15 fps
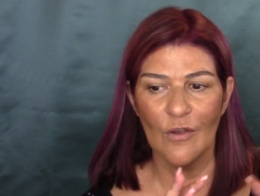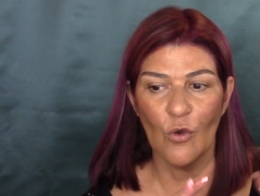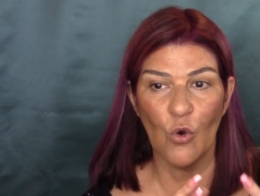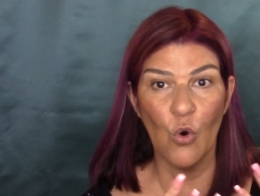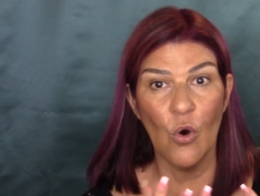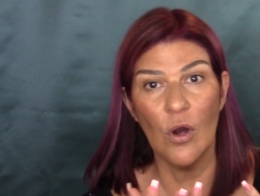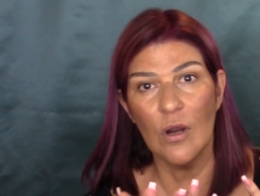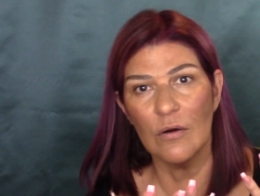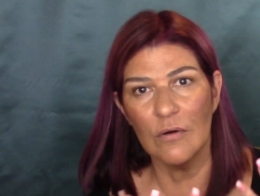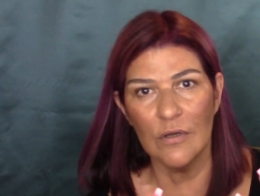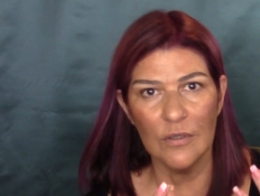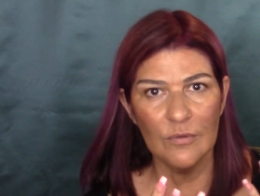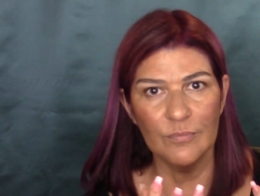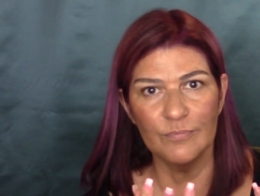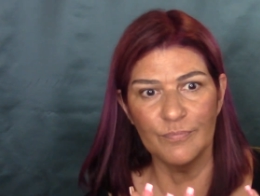
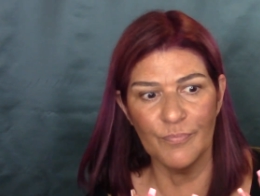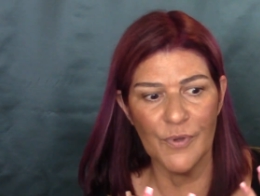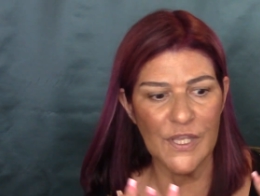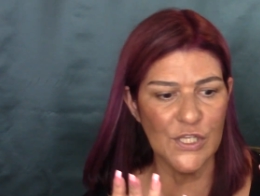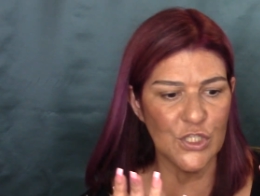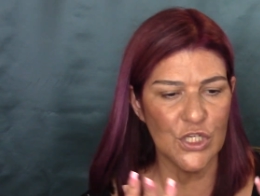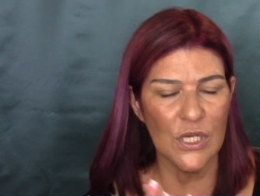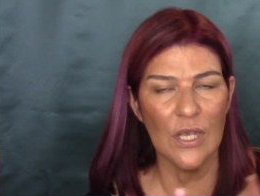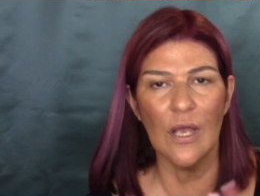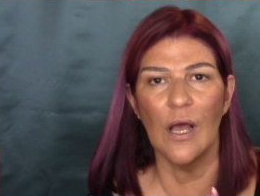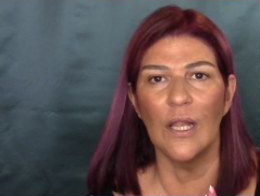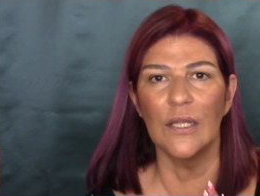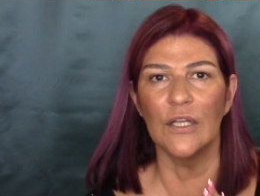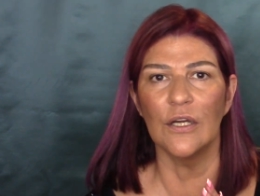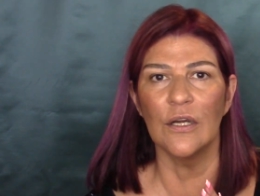coral peachy
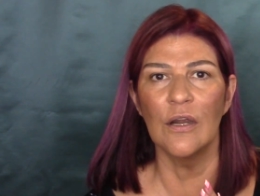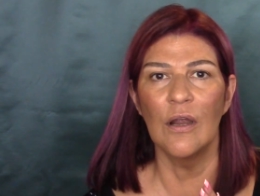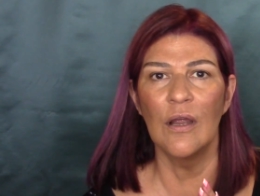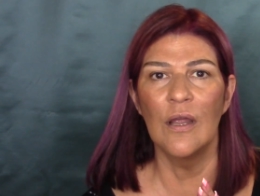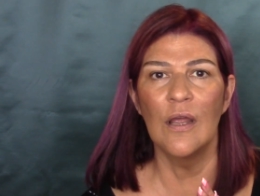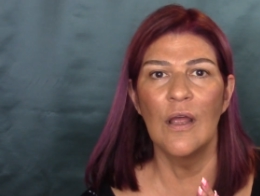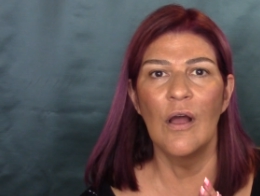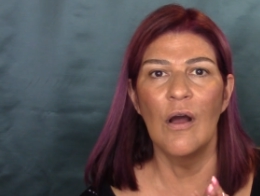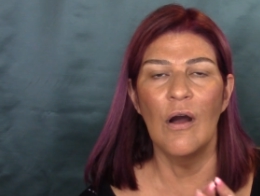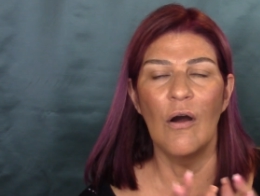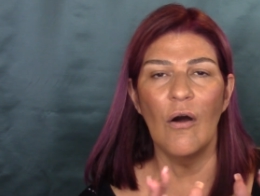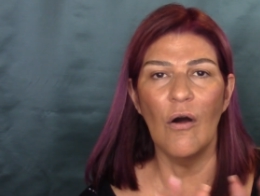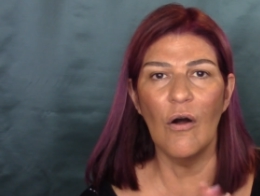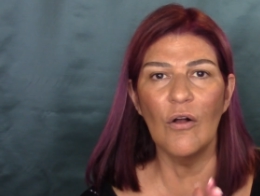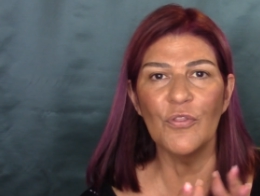color
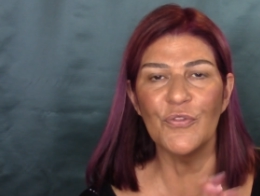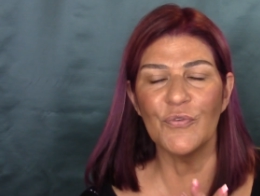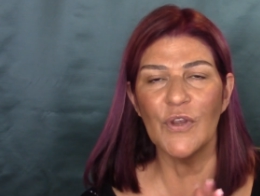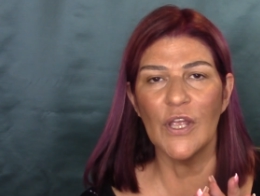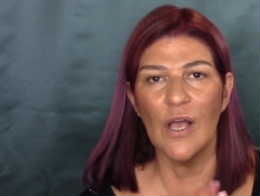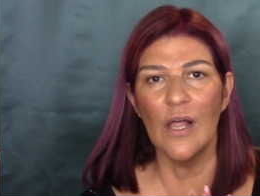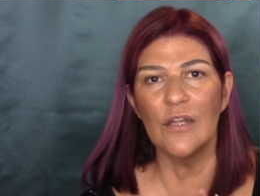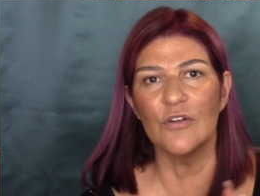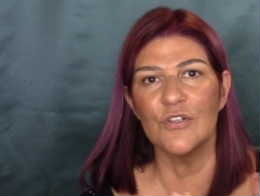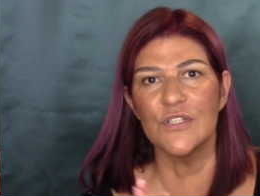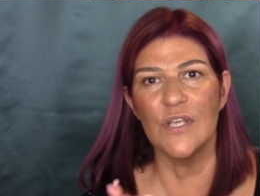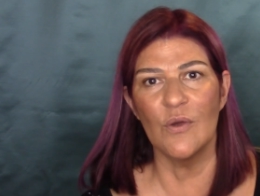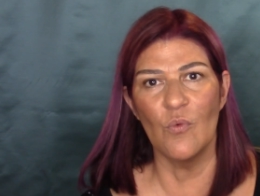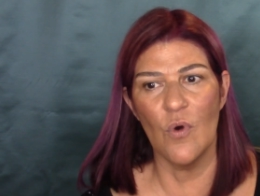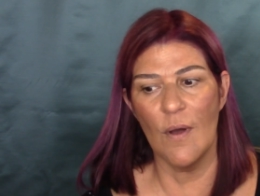all three colors
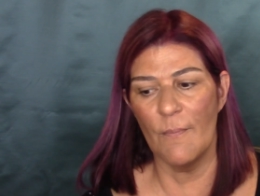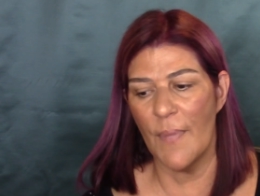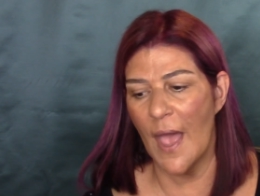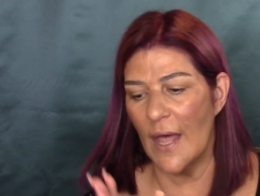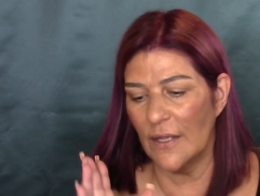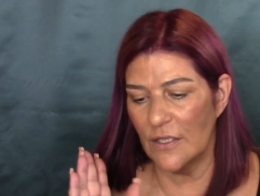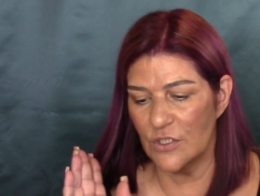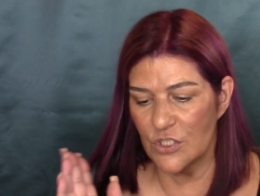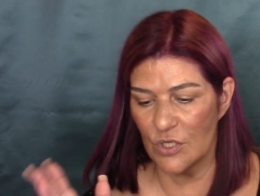in one palette.